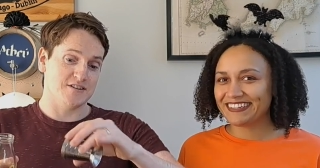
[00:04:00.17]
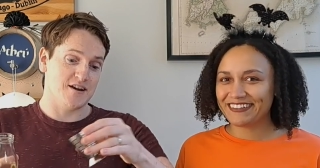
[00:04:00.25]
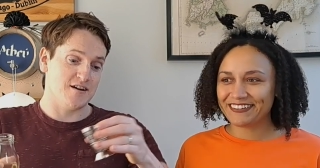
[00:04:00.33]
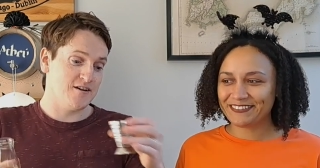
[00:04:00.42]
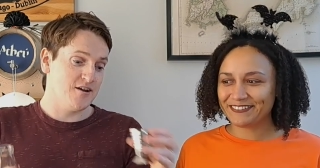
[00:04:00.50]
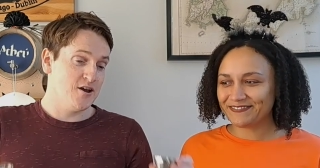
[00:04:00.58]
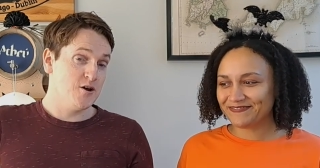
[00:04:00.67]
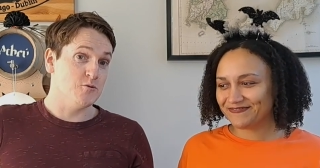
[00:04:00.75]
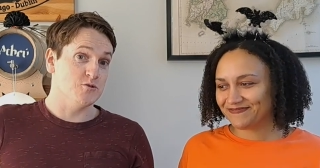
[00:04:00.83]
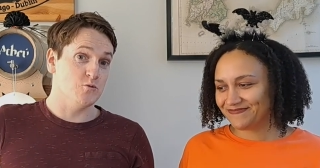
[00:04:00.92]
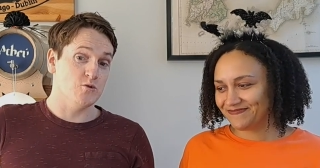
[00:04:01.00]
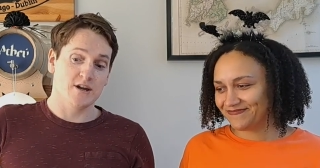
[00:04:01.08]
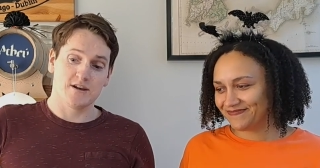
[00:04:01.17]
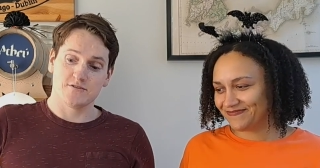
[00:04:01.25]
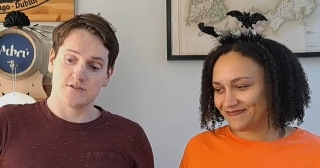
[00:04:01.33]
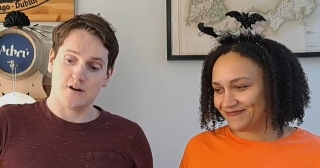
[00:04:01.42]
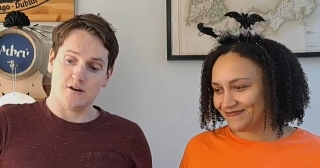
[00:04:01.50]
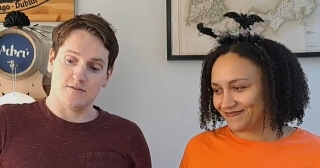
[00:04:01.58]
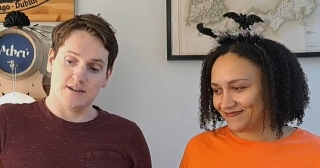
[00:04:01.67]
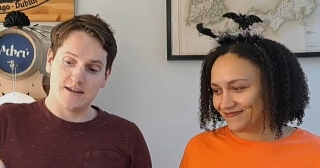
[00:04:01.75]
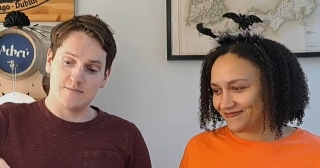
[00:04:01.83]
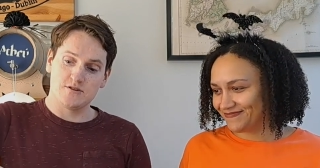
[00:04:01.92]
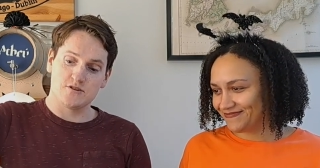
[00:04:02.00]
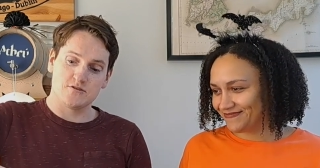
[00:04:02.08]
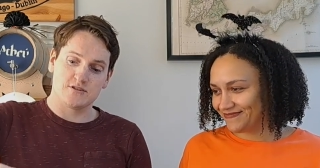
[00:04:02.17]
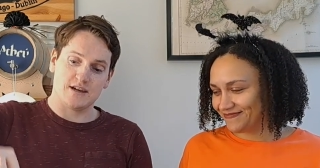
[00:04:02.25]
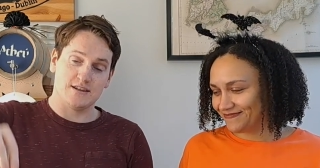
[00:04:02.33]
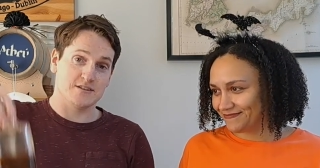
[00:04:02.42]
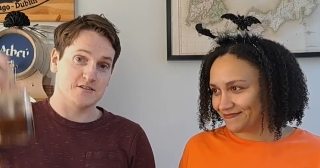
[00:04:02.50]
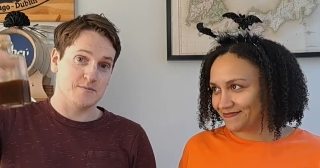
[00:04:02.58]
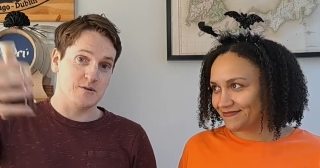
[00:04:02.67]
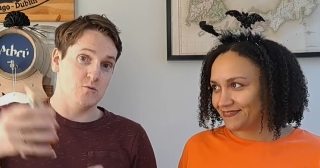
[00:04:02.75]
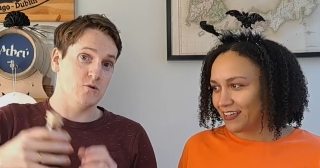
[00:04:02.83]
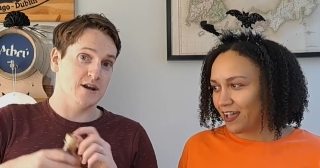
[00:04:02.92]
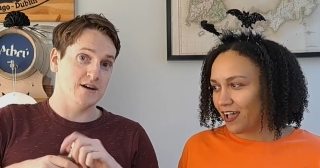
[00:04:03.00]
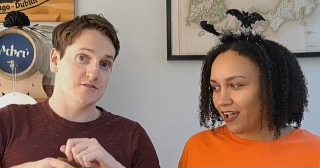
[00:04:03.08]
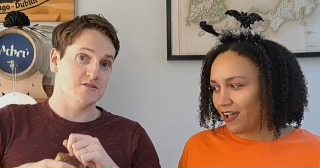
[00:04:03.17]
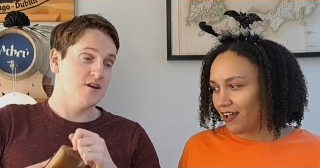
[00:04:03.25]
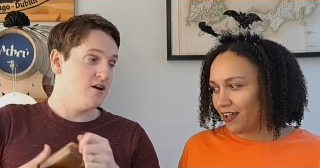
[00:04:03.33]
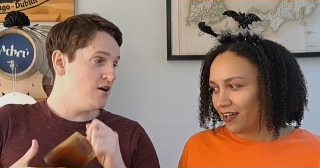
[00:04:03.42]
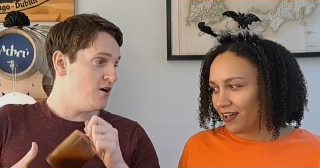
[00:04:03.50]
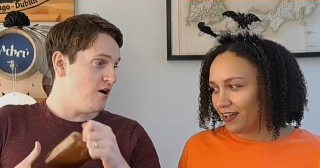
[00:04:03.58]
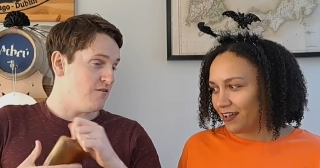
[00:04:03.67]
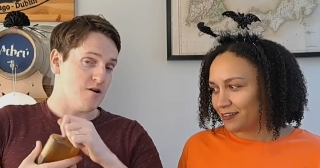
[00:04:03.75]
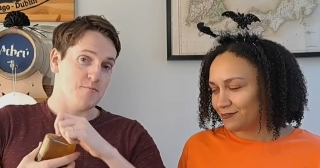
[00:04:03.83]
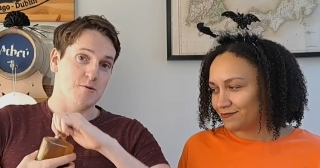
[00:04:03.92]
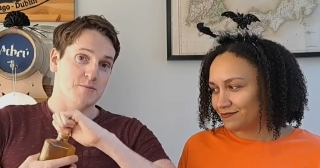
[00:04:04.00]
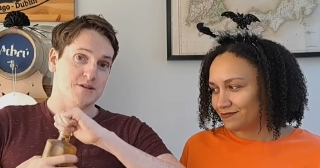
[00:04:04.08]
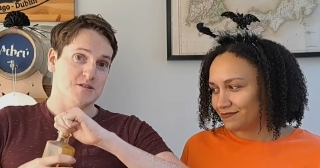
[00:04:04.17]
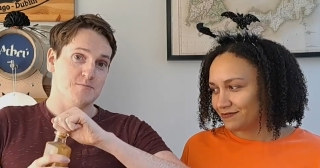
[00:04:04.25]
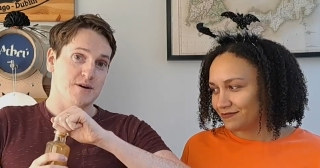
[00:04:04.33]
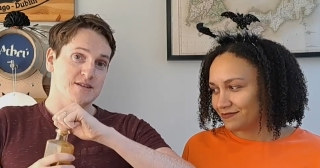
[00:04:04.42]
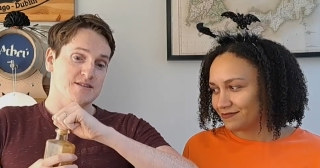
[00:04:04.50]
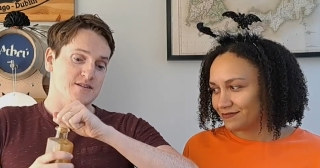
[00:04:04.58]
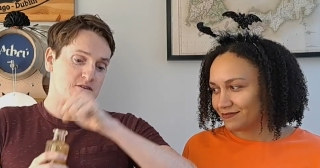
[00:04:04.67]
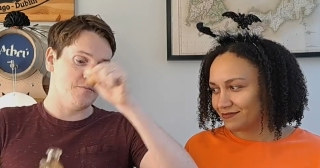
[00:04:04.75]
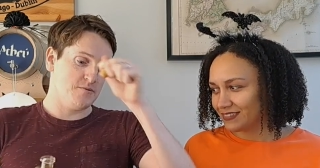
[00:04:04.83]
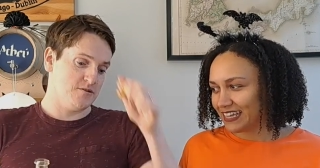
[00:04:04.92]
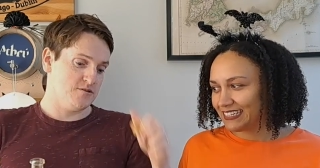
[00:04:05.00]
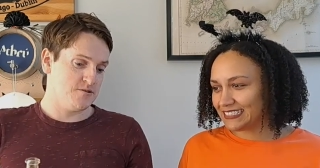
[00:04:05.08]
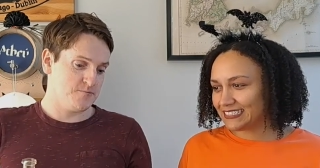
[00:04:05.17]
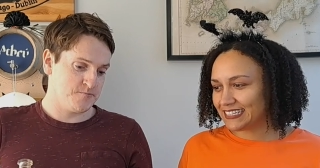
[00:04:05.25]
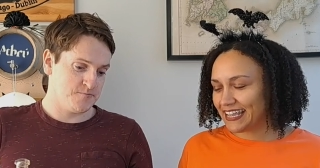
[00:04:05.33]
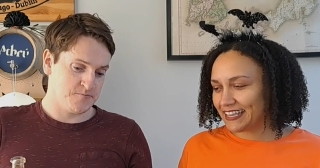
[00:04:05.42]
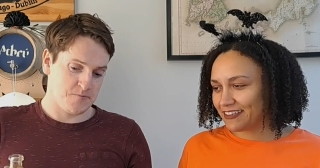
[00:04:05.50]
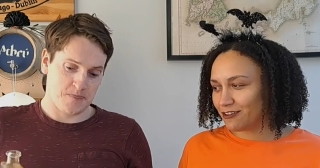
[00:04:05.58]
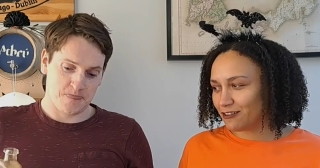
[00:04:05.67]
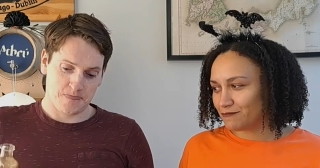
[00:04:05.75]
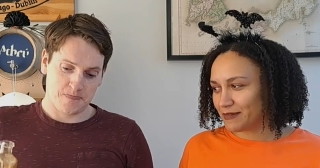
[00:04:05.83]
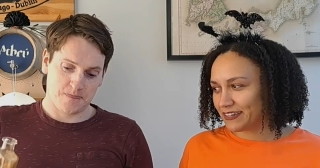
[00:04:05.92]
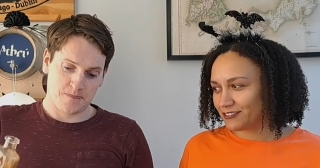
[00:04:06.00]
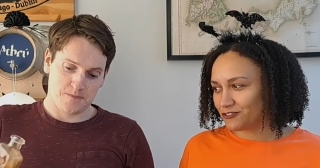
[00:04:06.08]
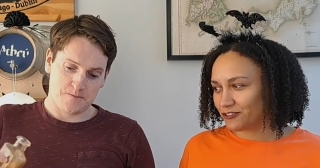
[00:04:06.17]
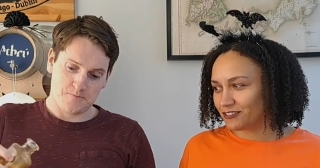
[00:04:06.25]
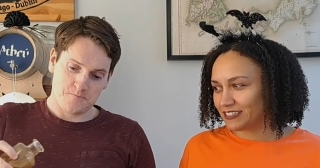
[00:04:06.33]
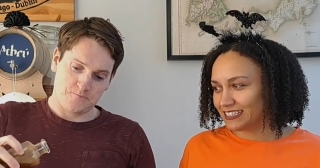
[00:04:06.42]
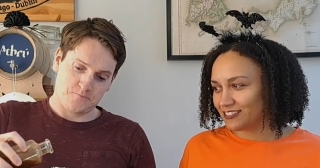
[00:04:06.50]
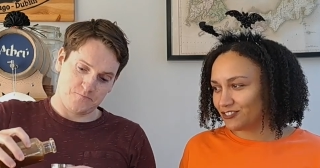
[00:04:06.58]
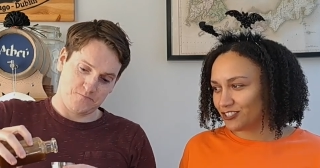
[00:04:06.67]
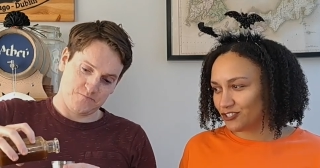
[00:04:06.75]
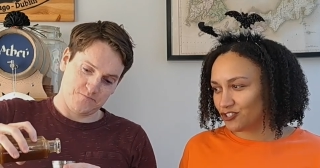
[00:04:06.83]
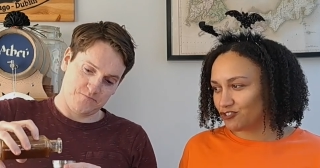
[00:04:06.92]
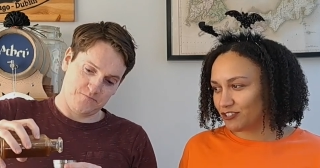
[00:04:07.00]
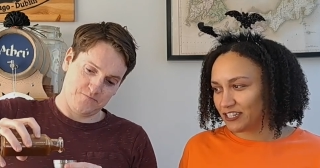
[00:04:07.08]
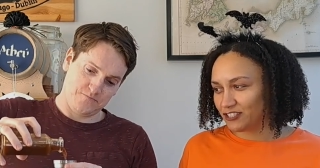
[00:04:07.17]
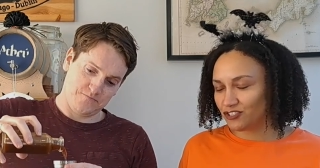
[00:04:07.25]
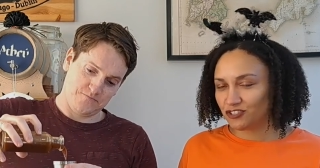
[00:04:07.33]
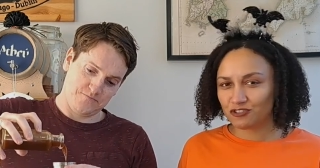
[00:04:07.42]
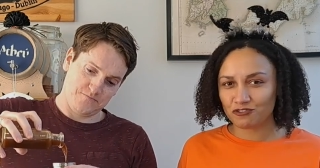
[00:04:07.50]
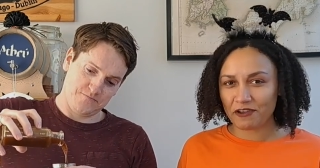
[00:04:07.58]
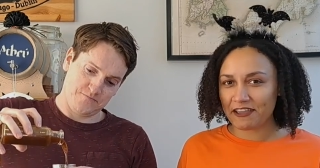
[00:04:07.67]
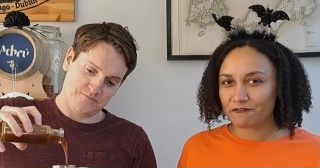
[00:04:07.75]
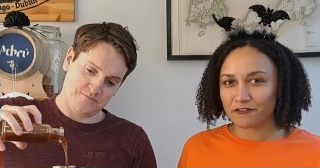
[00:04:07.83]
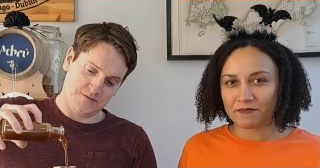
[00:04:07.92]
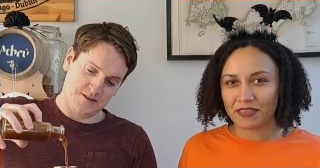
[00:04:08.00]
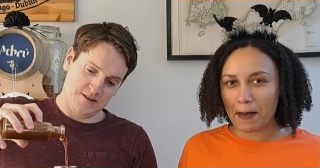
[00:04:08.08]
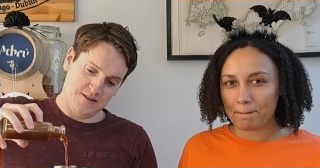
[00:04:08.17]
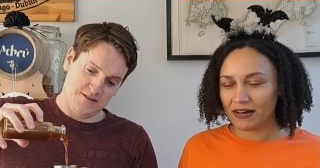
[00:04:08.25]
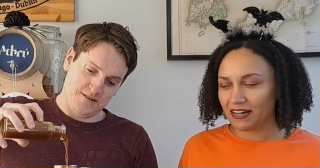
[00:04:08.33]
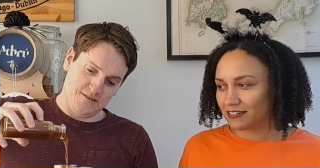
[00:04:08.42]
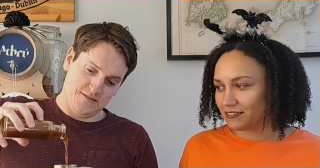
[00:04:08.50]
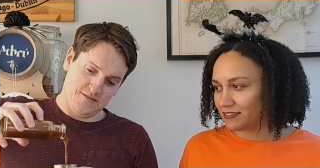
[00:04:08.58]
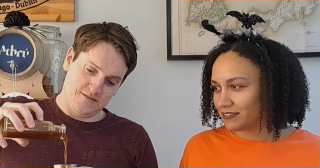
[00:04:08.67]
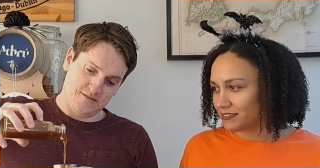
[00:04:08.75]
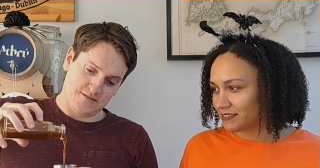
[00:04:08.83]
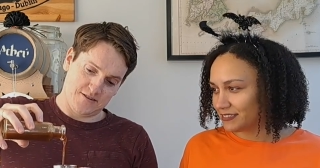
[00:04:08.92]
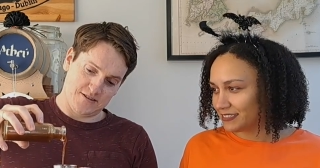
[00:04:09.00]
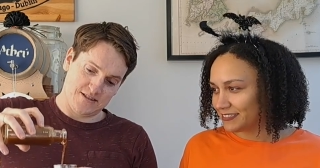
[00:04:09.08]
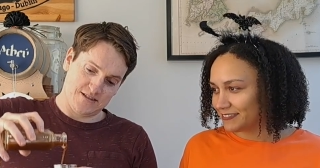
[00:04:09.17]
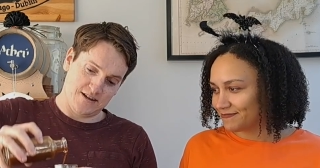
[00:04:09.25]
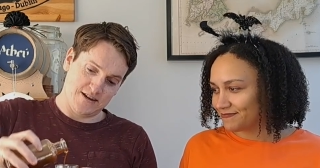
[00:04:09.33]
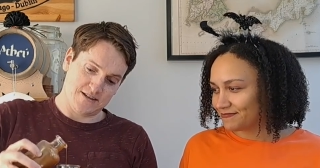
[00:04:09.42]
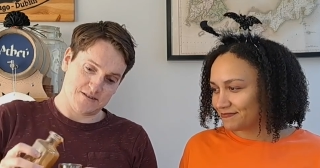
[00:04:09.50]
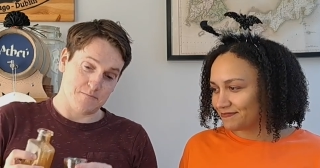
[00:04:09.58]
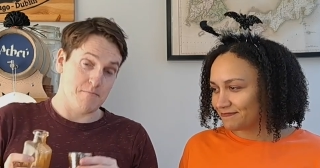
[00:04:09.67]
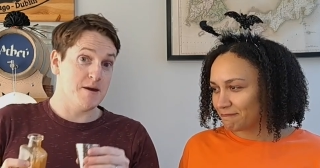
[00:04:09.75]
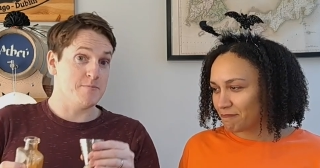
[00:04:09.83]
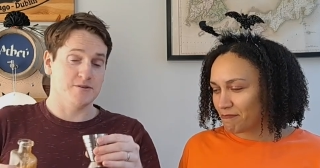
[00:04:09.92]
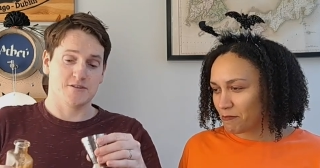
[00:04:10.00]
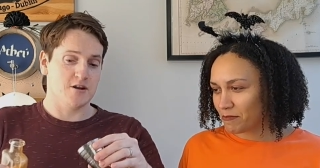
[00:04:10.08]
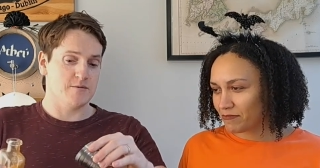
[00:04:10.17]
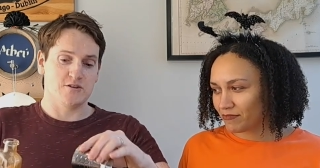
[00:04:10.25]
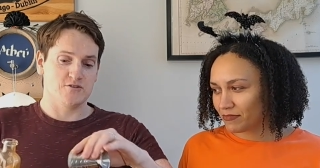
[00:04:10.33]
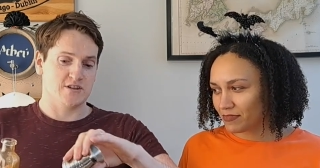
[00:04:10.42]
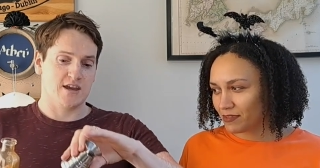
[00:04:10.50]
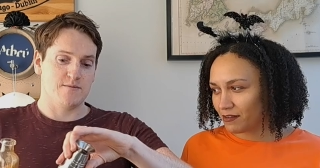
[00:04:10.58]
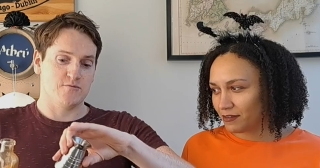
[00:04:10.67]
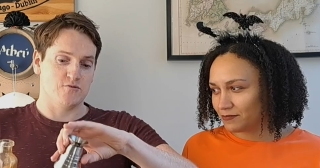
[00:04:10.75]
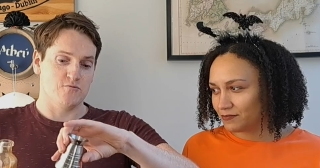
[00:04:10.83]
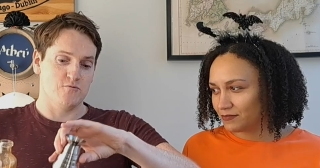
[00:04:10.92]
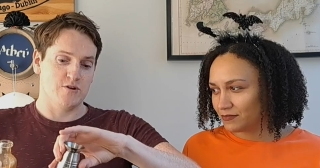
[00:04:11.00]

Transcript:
Speaker 1: I that know. there was one ounce of lemon juice, and this is gonna be one ounce of our pumpkin spice syrup.
Speaker 2: It is taking all of my control not to just drink it straight from that bottle.
Speaker 1: Because it is nice. Maple syrup, it just came through